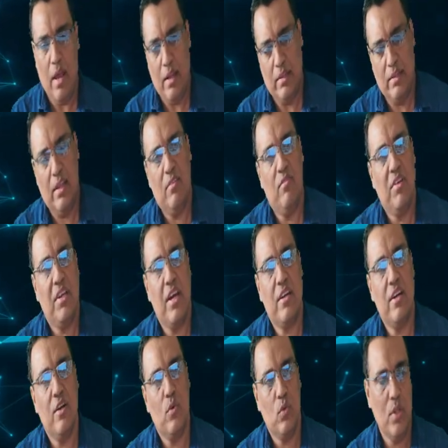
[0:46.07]
And then we
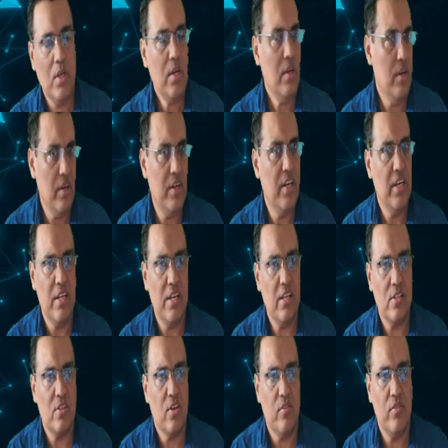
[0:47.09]
get into the
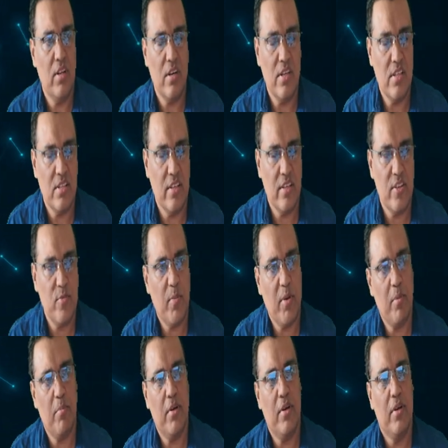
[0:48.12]
details of the research
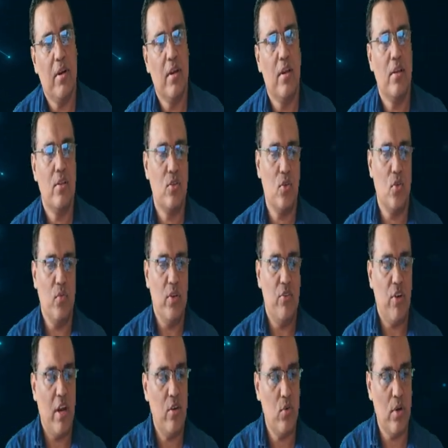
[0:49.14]
paper. So we
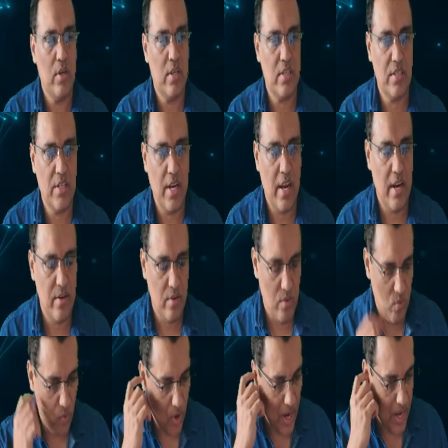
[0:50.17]
try to understand
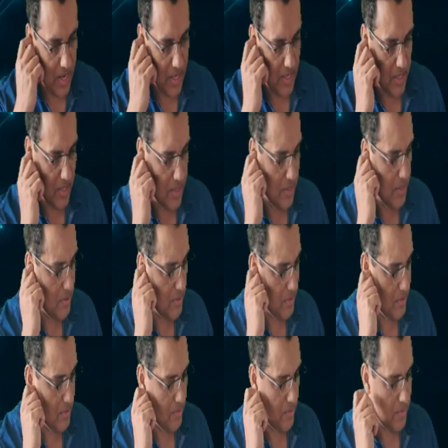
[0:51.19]
why
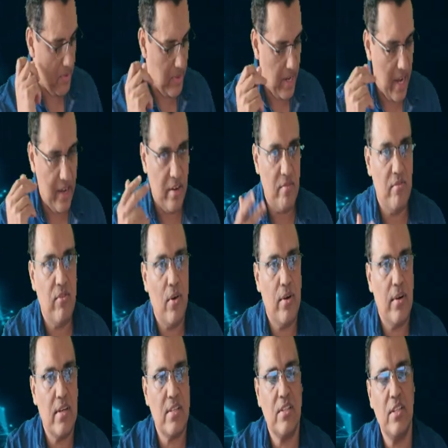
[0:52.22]
random
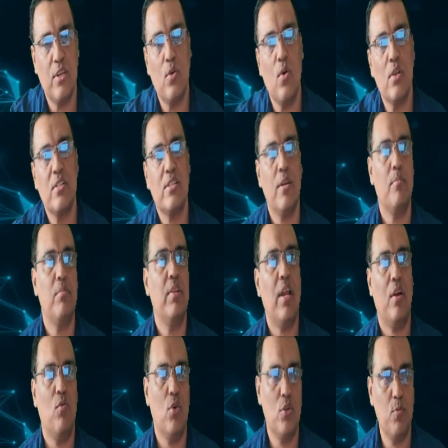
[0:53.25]
forest, the concept
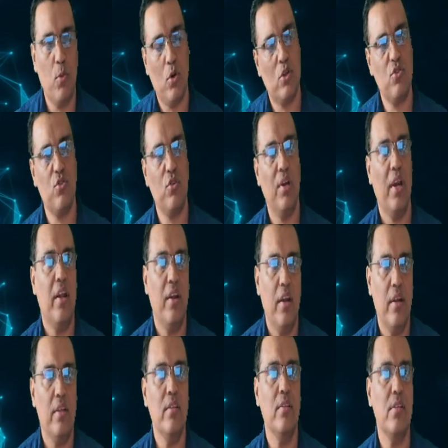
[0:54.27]
that was
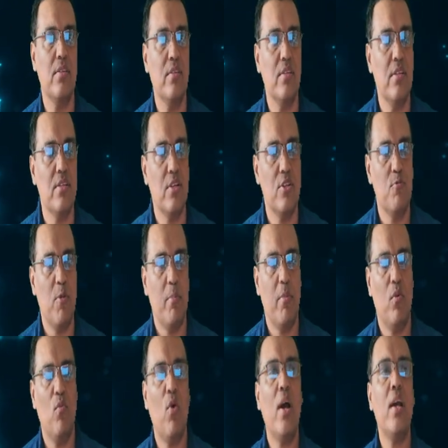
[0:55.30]
postulated in this research
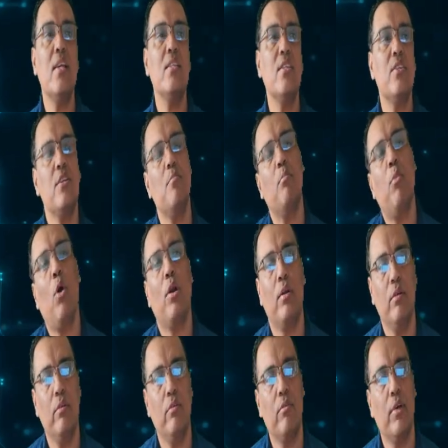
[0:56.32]
paper, why is it
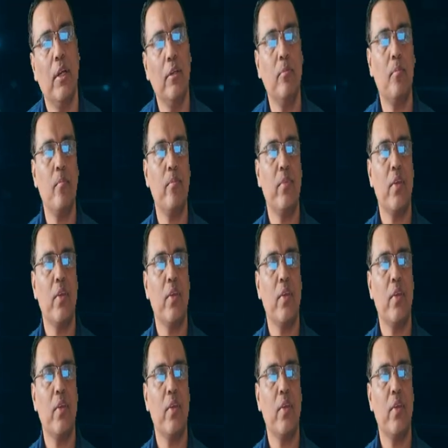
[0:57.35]
important, right?